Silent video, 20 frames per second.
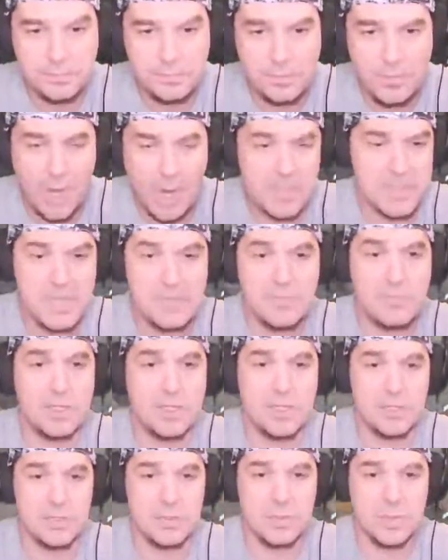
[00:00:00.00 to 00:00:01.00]
I'm definitely
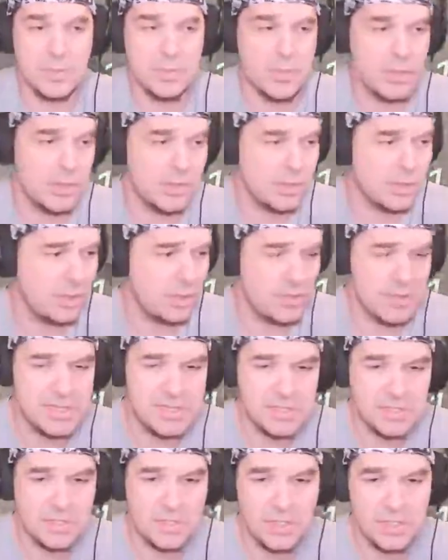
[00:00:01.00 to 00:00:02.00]
going to tune up another car. This
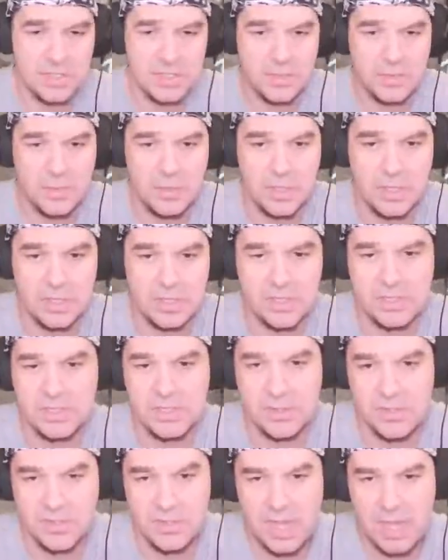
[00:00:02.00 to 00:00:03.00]
car didn't work,
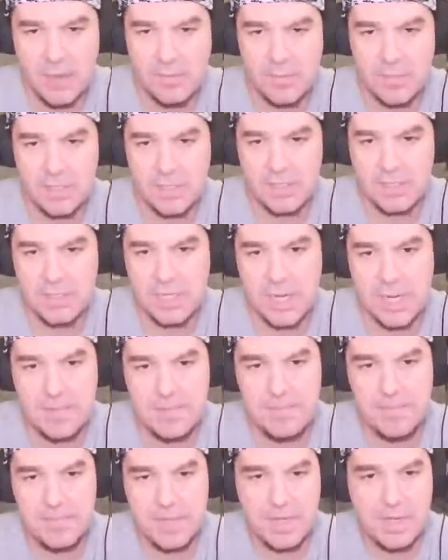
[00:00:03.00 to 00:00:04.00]
so yeah, we can chat.
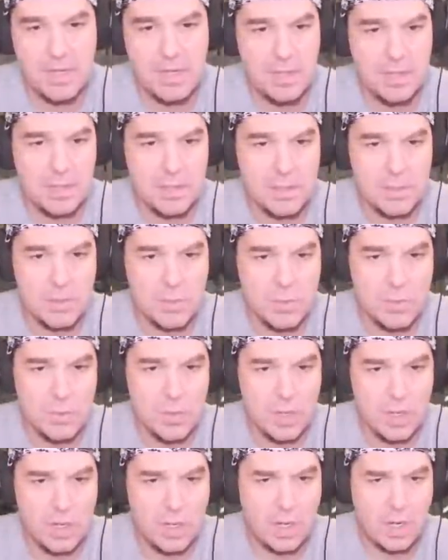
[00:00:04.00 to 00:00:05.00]
Do you
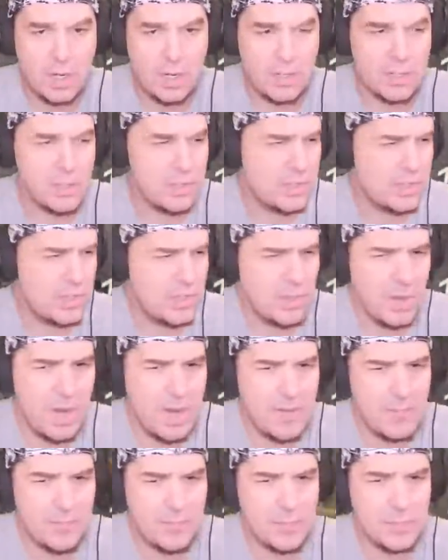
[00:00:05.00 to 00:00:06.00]

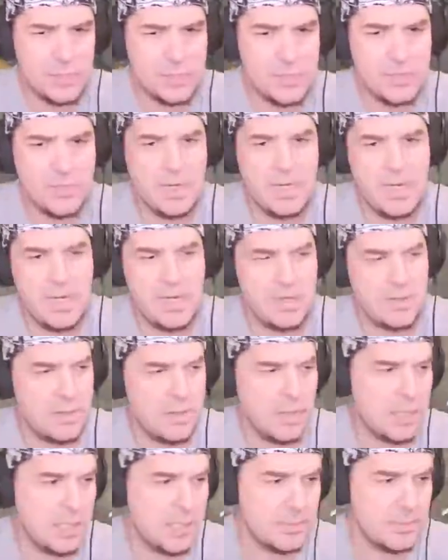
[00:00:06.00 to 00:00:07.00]
have Forza right now? You're
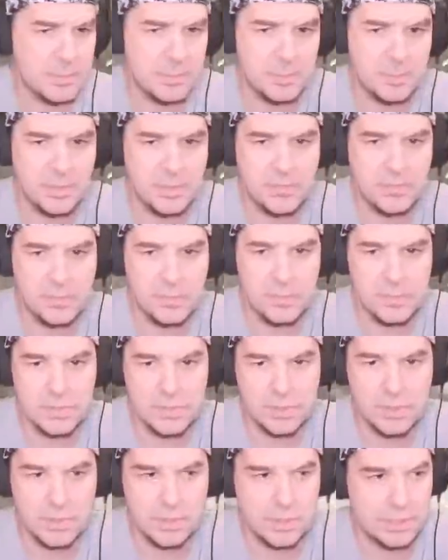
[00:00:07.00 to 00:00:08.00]
unable to play Forza,
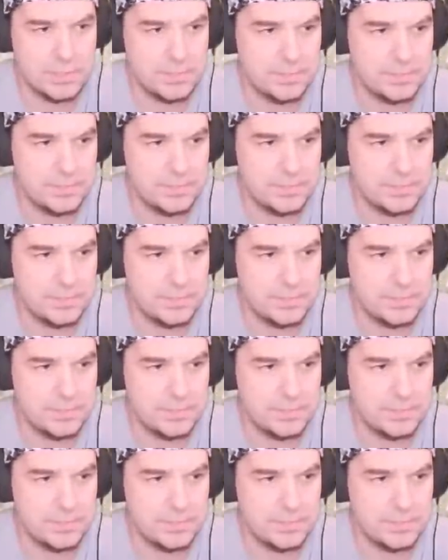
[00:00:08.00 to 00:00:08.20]
aren't you?